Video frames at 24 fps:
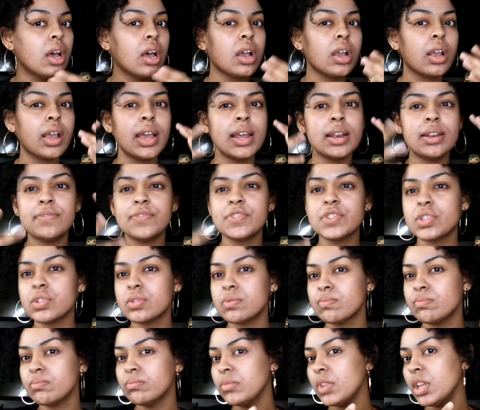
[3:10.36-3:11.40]
kind of,
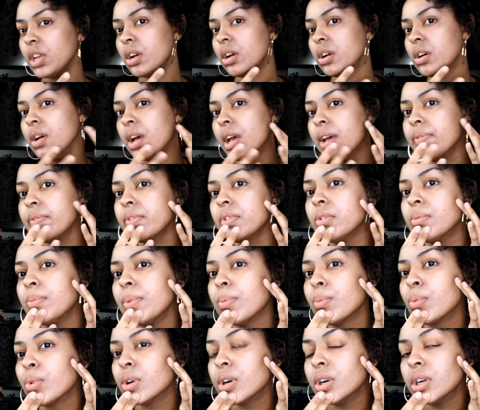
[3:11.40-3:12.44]
I have a little bit
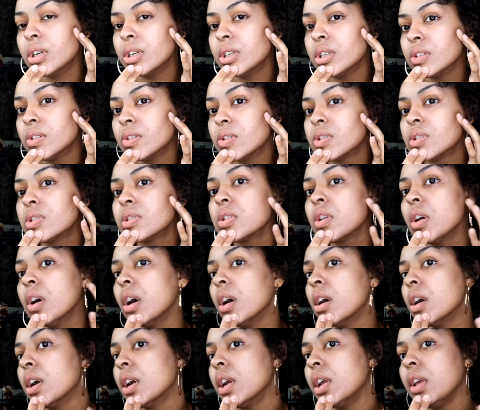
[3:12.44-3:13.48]
more
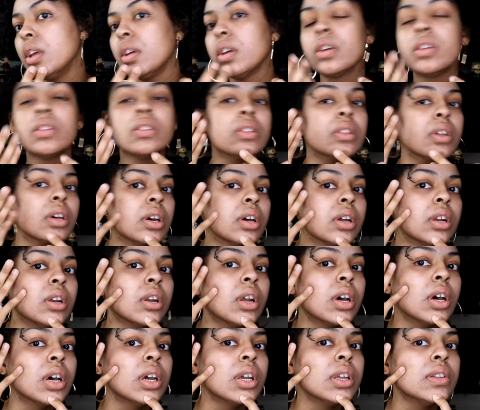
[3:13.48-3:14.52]
scarring than
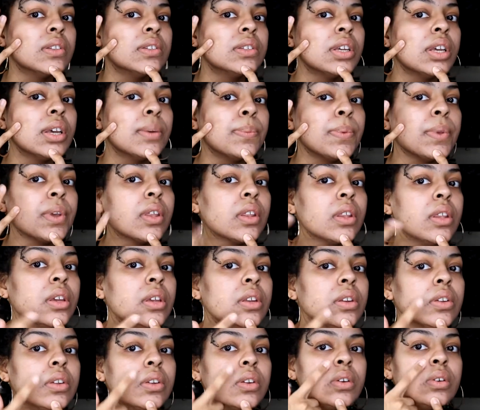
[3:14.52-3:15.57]
I typically
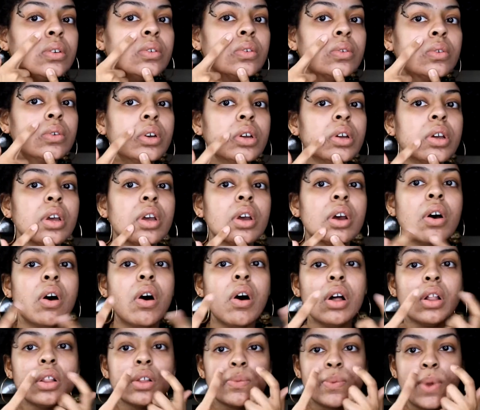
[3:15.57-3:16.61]
do
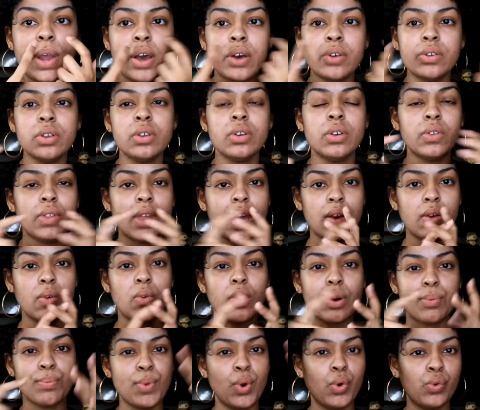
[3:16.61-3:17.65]
all around, that
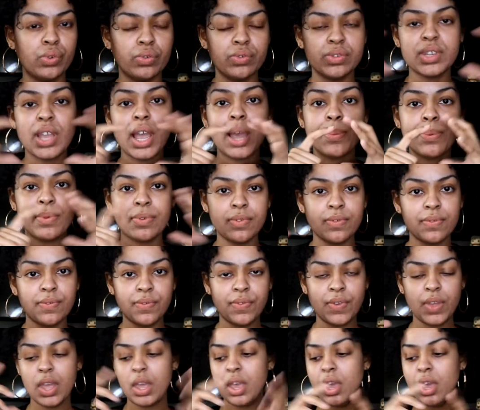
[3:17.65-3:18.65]
hormonal type of